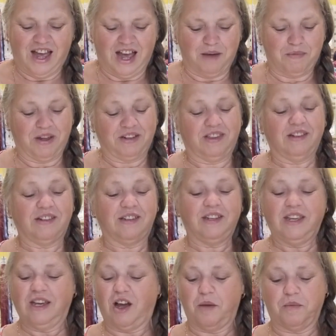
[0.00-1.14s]
But this
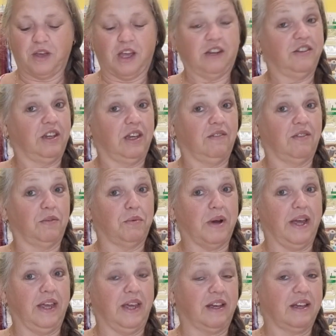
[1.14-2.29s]
year I'm going to give
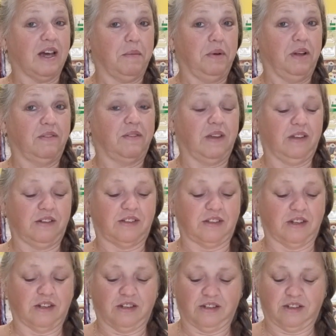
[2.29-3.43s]
away a couple of these
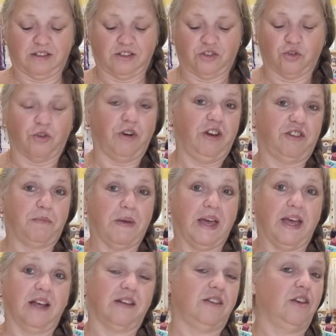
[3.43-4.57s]
storage
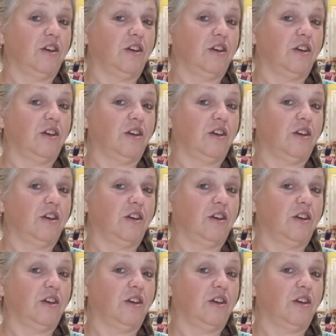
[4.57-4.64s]
bags.